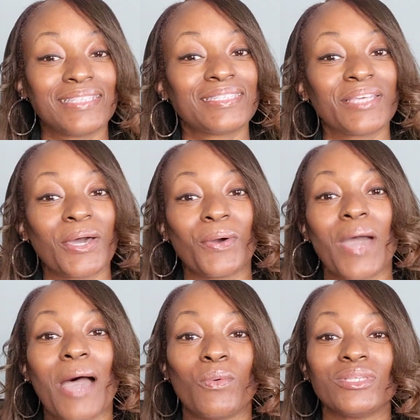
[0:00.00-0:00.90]
and
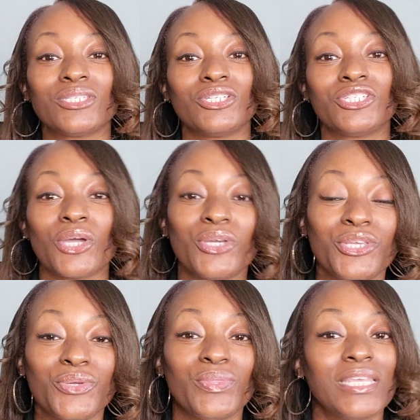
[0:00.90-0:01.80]
so I want to show
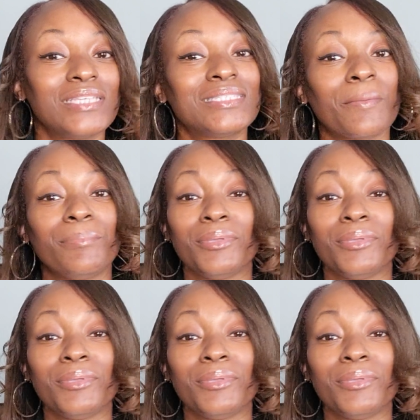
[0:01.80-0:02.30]
you this